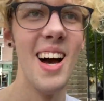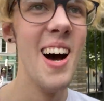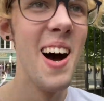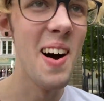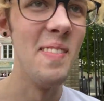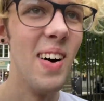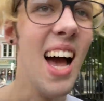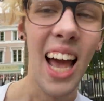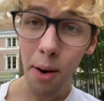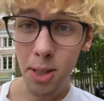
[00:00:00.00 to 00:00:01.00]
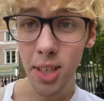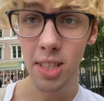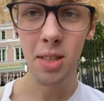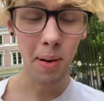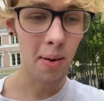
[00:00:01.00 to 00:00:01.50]
Um, it was a good
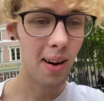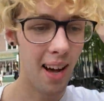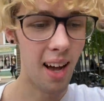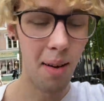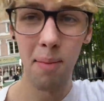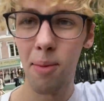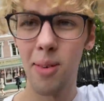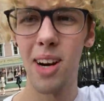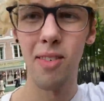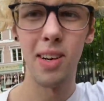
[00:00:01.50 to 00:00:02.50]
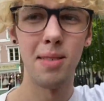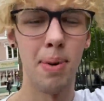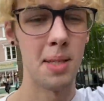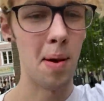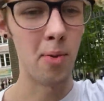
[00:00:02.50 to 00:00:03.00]
Supo. Um, we went over some
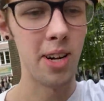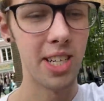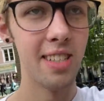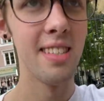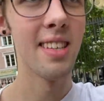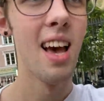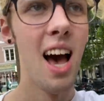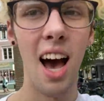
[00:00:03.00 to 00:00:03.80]
past paper questions.